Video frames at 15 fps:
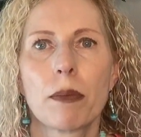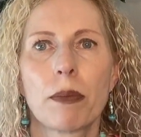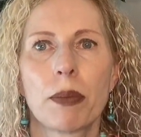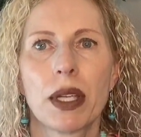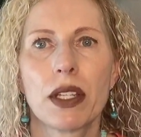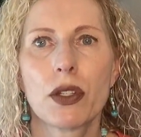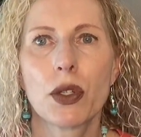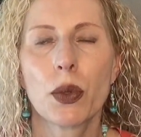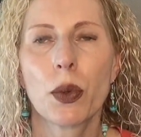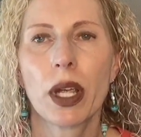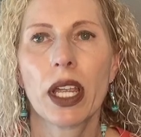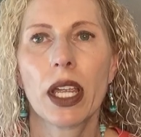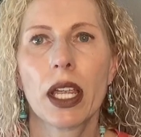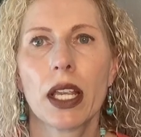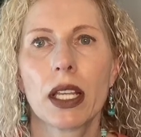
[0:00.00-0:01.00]

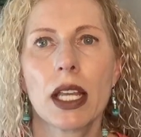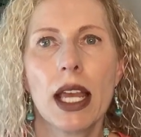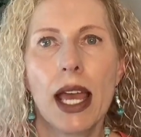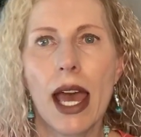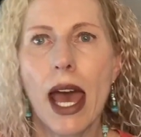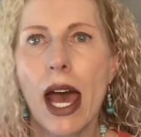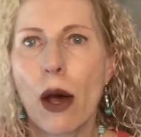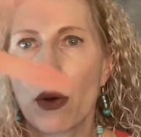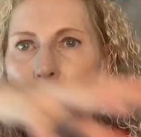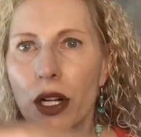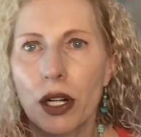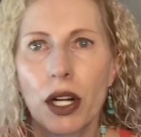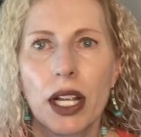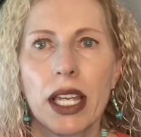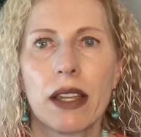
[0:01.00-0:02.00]
between
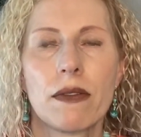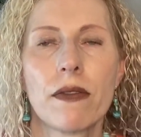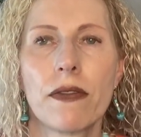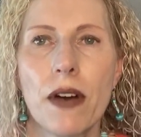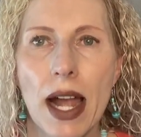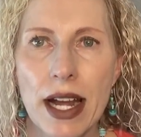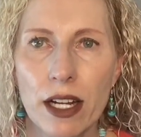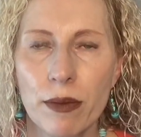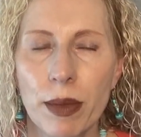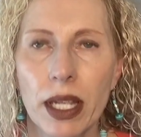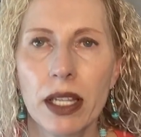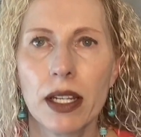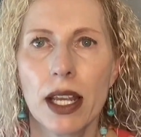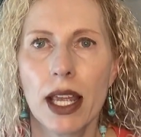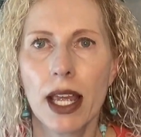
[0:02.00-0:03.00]
our
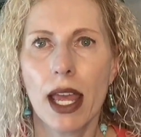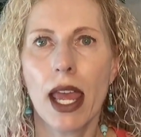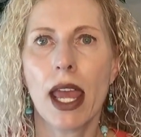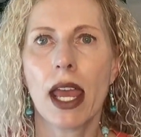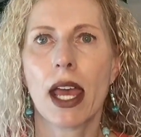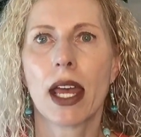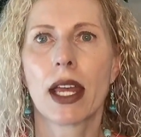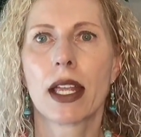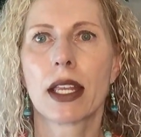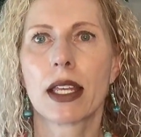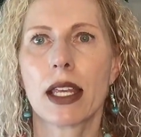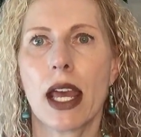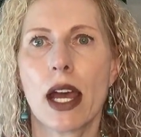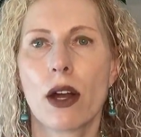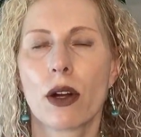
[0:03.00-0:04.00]
environment and
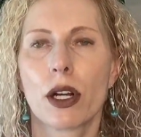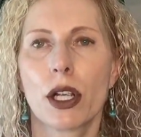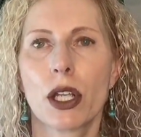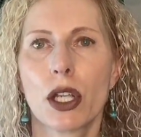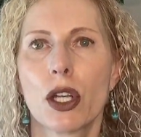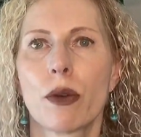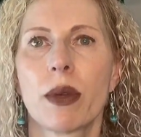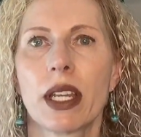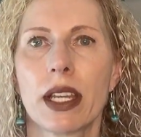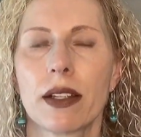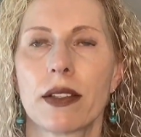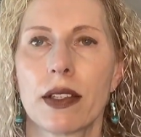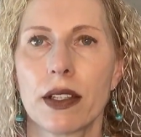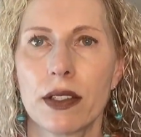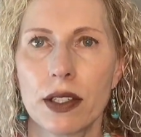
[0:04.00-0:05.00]
our human
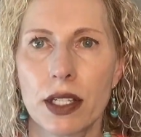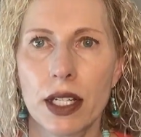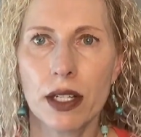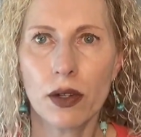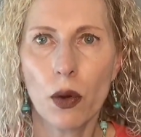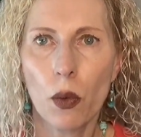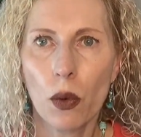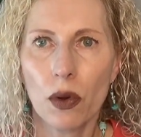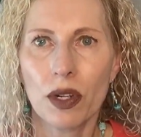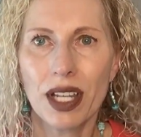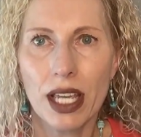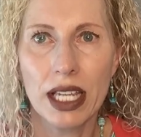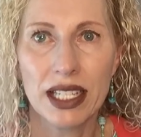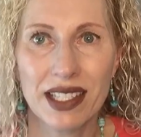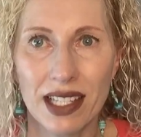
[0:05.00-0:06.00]

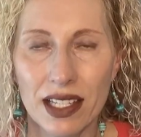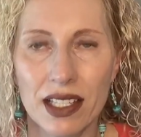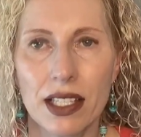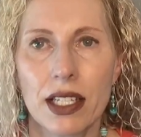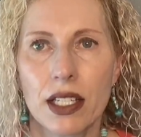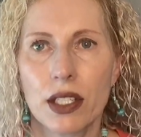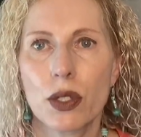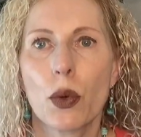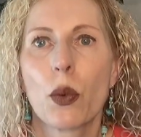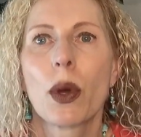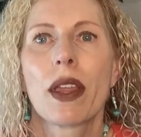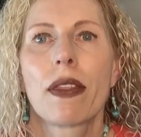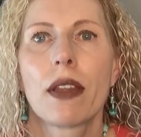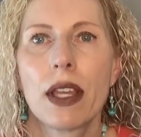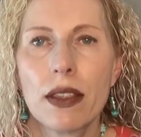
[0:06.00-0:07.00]
existence
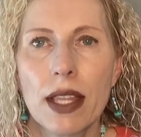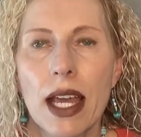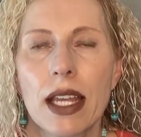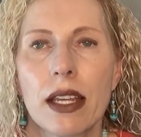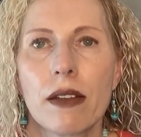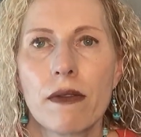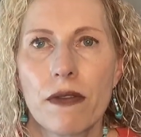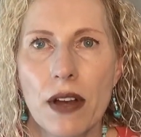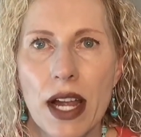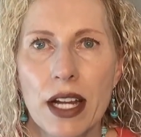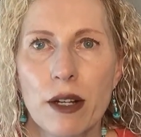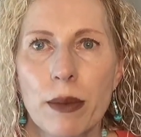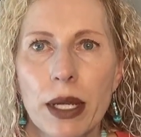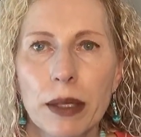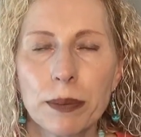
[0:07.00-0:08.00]
within that
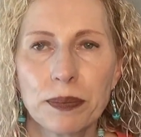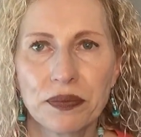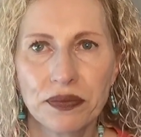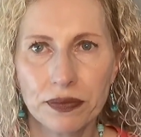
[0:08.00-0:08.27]
environment.